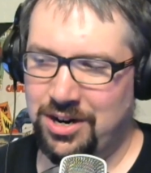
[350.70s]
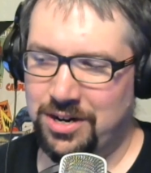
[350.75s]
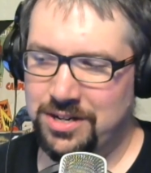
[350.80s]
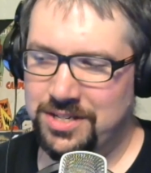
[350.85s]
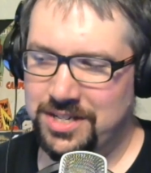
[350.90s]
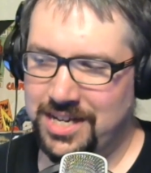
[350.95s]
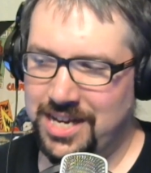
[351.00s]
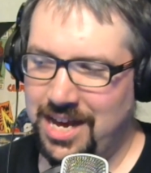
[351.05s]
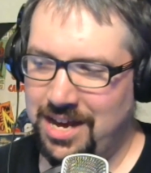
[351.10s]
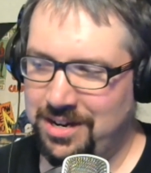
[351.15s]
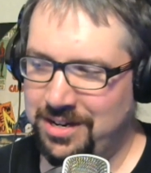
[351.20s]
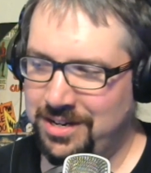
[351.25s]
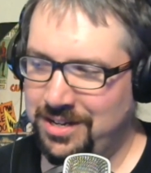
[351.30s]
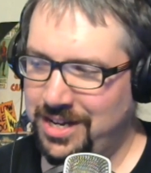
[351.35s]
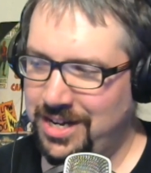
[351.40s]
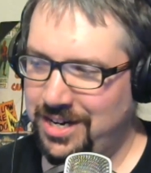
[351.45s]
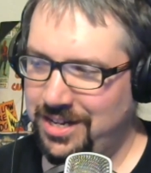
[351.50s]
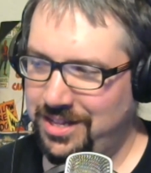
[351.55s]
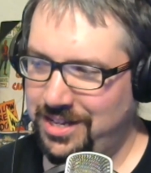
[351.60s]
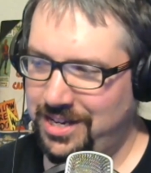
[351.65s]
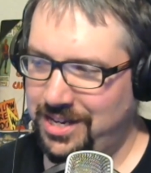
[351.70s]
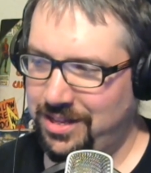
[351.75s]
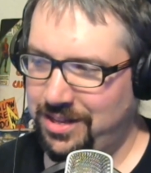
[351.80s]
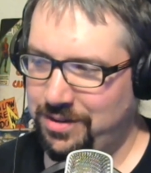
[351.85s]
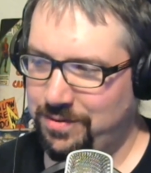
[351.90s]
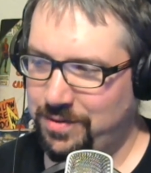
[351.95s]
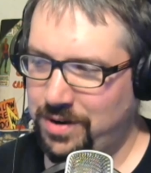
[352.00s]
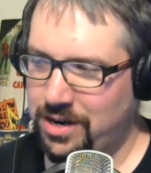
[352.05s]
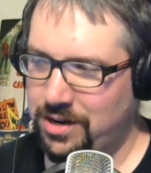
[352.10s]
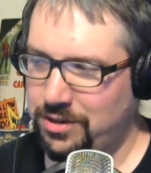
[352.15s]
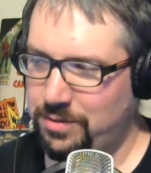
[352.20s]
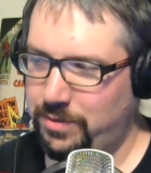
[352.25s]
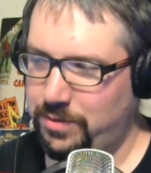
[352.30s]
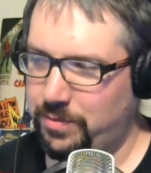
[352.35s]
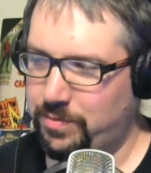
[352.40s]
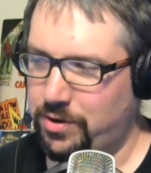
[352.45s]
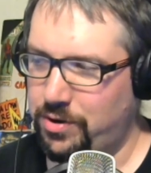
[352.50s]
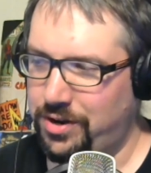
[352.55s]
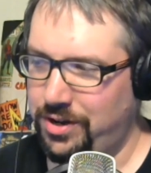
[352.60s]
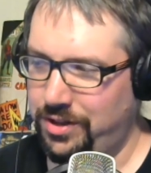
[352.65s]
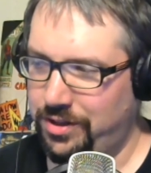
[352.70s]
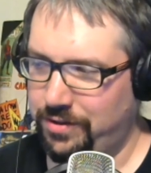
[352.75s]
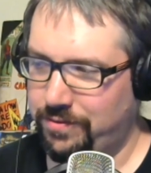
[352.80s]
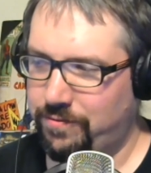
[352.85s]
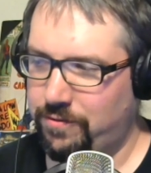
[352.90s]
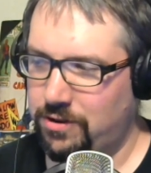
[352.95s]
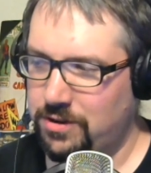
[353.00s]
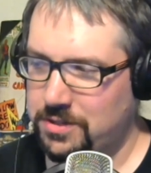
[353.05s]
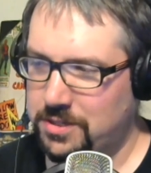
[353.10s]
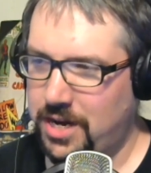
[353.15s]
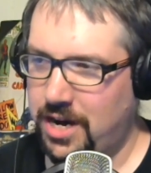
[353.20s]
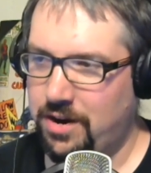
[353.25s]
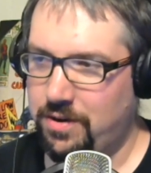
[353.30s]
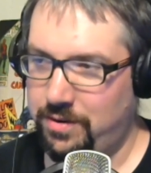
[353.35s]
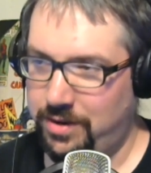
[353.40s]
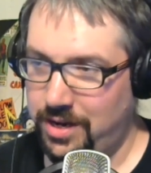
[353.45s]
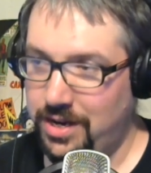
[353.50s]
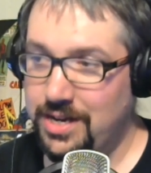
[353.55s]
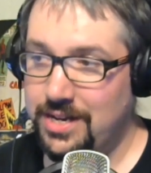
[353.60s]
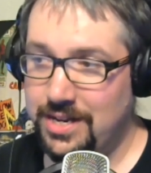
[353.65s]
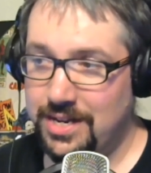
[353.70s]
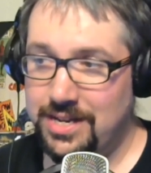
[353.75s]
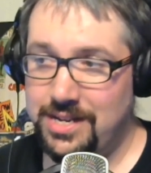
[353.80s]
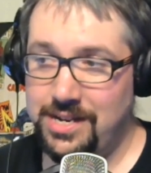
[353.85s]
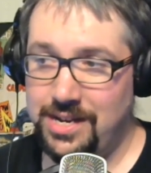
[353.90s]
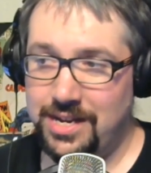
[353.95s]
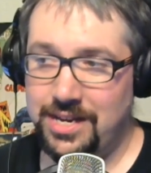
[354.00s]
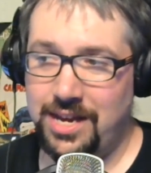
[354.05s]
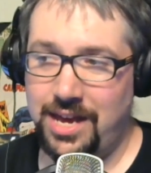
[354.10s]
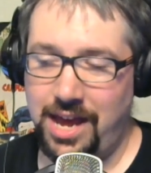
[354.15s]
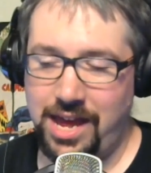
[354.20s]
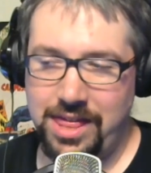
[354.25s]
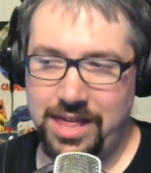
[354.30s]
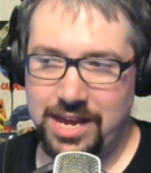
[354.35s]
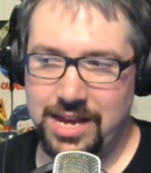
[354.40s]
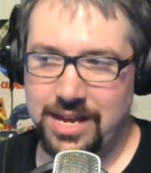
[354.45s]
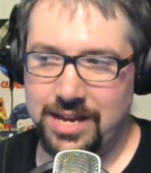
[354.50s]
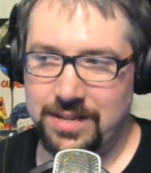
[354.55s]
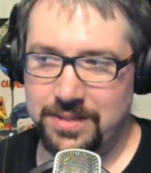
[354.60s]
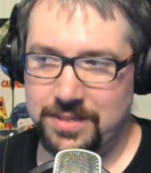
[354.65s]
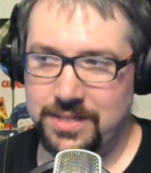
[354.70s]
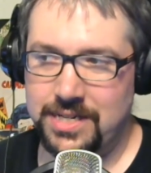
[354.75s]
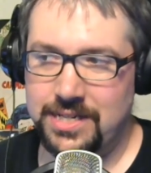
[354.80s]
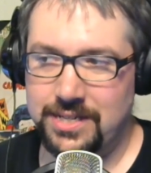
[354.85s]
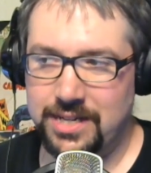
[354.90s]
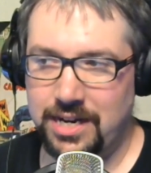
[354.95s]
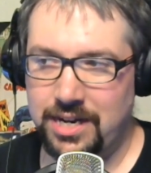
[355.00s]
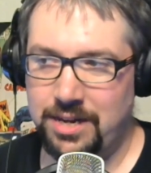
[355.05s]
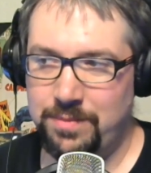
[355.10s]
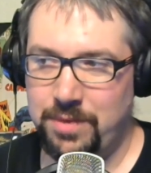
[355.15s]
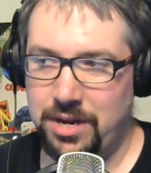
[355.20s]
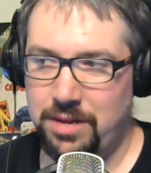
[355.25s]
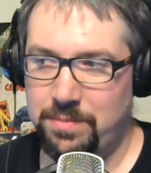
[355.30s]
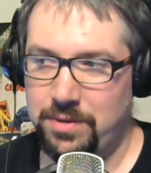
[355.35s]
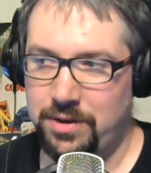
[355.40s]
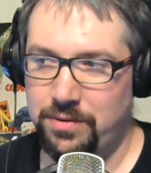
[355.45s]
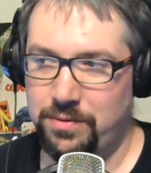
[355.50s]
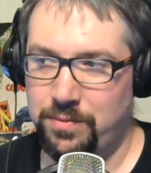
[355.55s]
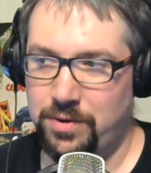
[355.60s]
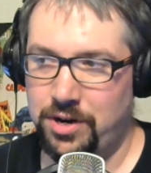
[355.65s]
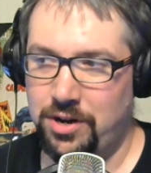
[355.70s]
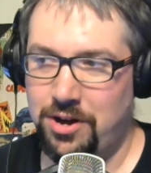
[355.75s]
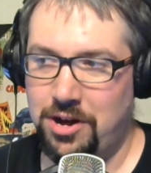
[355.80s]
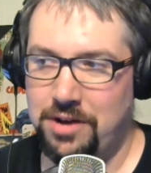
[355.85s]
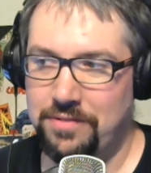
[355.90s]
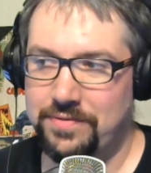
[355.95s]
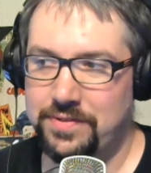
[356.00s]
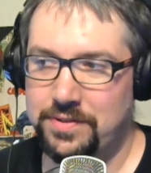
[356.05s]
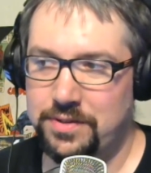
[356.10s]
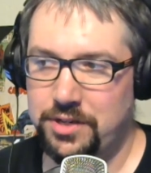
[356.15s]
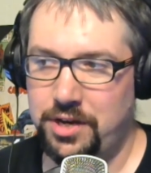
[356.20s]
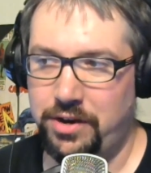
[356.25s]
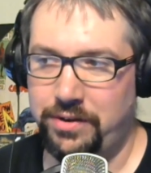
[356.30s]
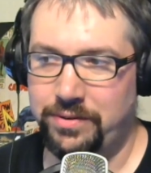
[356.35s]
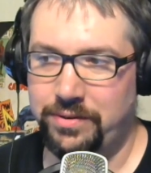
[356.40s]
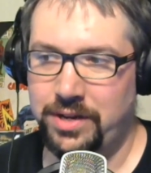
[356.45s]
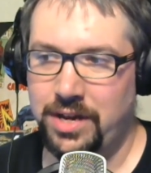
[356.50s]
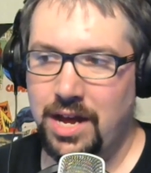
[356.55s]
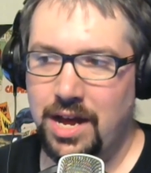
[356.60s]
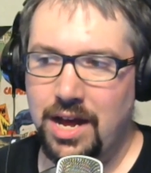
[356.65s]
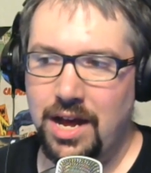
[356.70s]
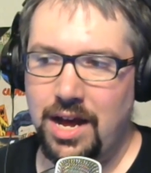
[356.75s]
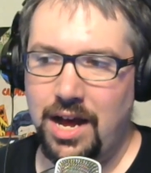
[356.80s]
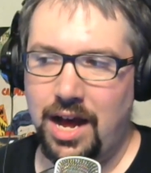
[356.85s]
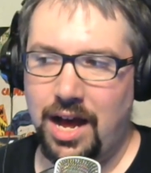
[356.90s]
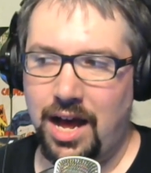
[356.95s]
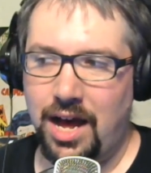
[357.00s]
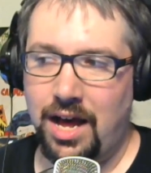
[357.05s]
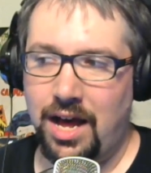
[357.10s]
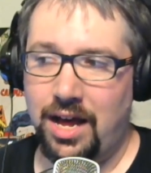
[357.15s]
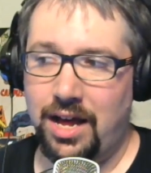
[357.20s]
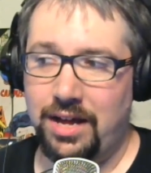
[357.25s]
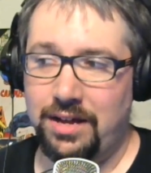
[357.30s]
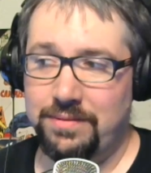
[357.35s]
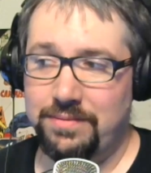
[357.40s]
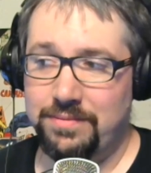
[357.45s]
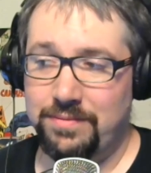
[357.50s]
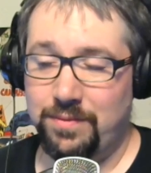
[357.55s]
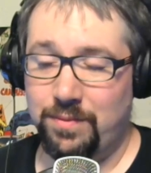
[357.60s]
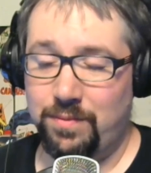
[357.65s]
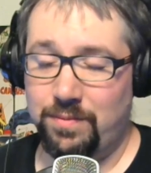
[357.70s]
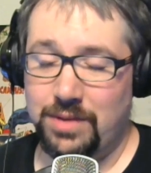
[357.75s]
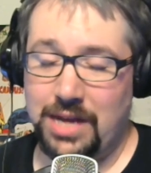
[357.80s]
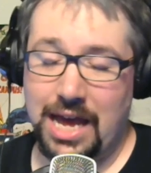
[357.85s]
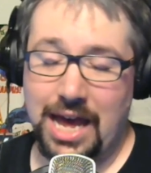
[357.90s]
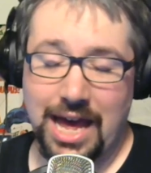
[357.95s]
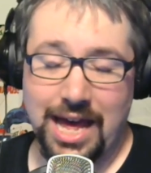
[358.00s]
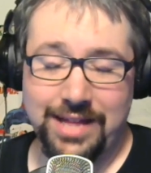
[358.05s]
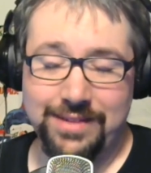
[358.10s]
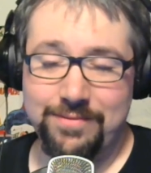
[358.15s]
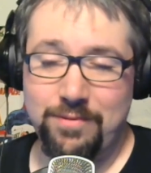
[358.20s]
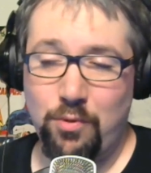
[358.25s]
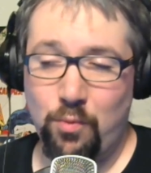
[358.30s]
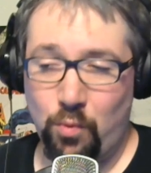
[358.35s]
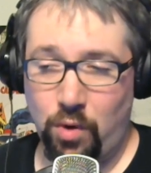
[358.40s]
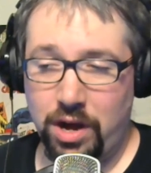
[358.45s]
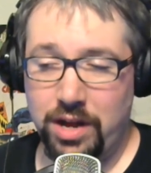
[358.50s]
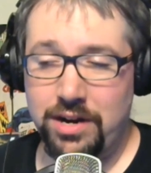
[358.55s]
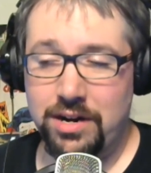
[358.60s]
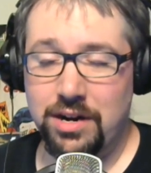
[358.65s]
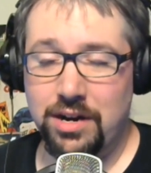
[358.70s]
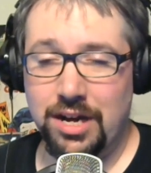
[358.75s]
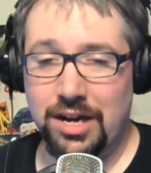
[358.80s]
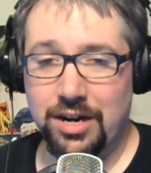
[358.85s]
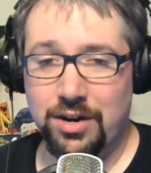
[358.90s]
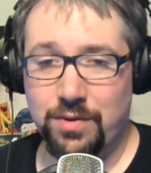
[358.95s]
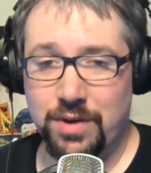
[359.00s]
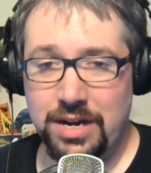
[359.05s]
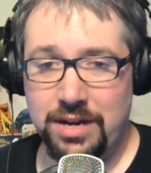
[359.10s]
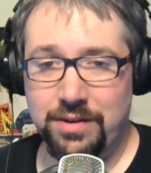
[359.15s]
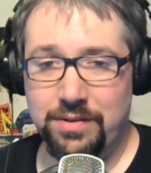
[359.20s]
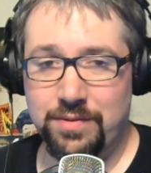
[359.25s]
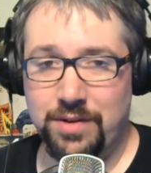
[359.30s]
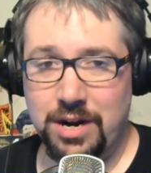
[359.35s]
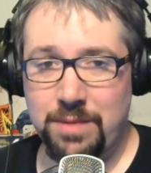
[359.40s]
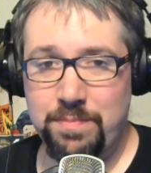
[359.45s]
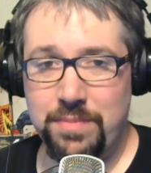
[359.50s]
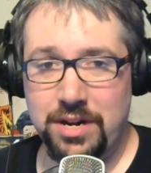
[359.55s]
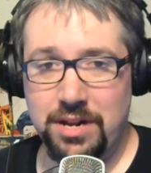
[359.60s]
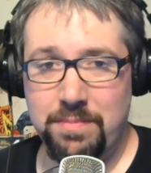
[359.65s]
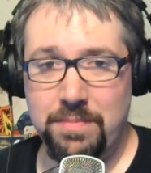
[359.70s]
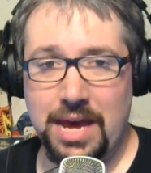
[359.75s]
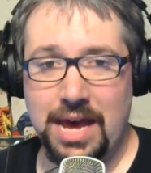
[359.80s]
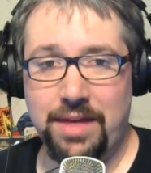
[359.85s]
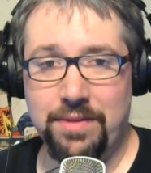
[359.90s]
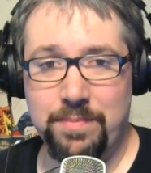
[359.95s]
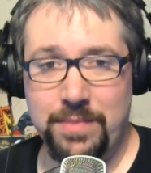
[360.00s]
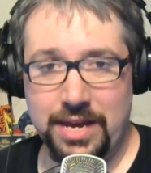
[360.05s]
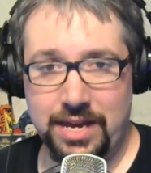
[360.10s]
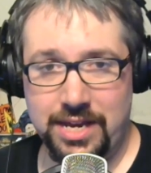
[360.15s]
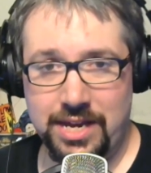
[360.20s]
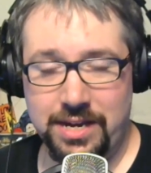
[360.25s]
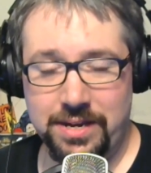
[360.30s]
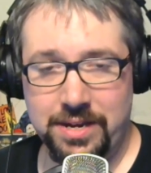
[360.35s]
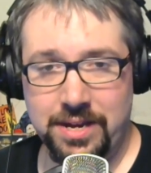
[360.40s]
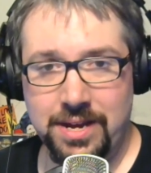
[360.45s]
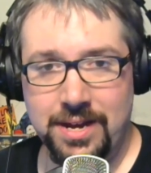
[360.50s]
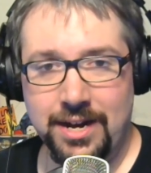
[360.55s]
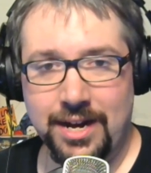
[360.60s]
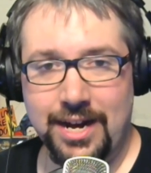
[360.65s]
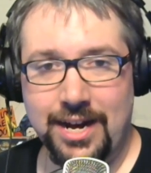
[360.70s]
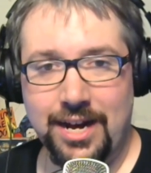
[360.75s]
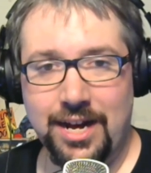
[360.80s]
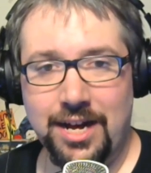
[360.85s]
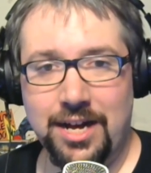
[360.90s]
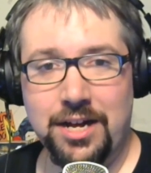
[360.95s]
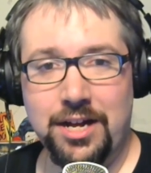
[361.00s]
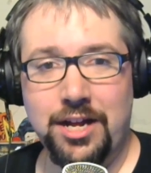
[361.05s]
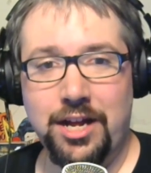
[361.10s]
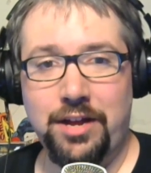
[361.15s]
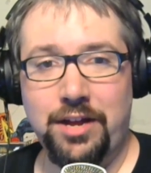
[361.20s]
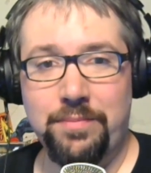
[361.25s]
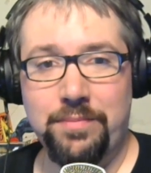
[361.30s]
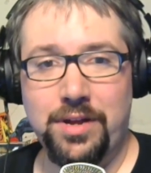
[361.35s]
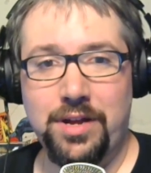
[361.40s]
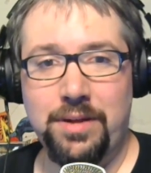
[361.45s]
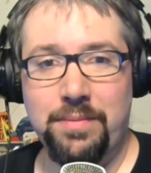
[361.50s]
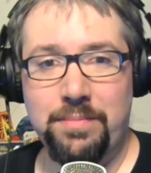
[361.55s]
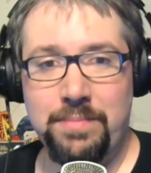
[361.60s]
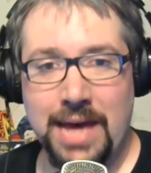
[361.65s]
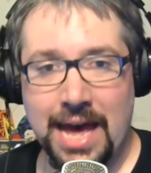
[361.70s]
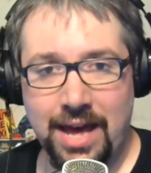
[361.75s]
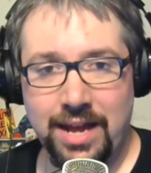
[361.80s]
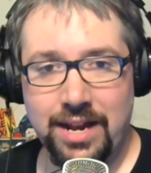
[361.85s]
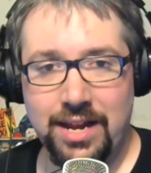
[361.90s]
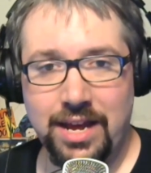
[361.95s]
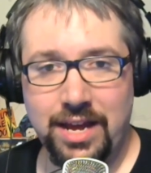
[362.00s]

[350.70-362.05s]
Garza calculated the the record to be broken in the first hour. He, he, yeah. I think he concedes yeah. that he might have been the one off. So, uh, one uh, great great bit of math making. Uh, Thank you, uh, Matt.